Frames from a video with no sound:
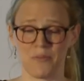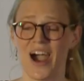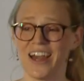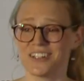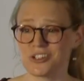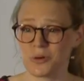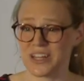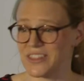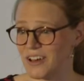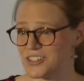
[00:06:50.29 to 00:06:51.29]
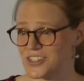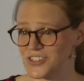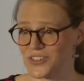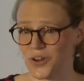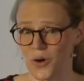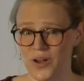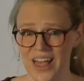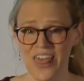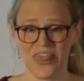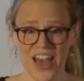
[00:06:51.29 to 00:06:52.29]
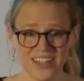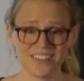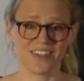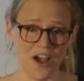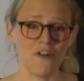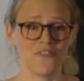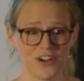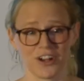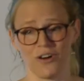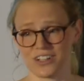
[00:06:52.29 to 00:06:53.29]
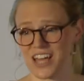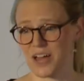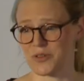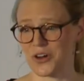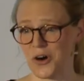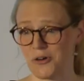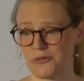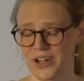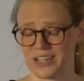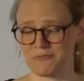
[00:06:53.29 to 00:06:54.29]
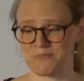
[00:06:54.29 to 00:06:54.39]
120,000 years ago, that's a very long time ago, right?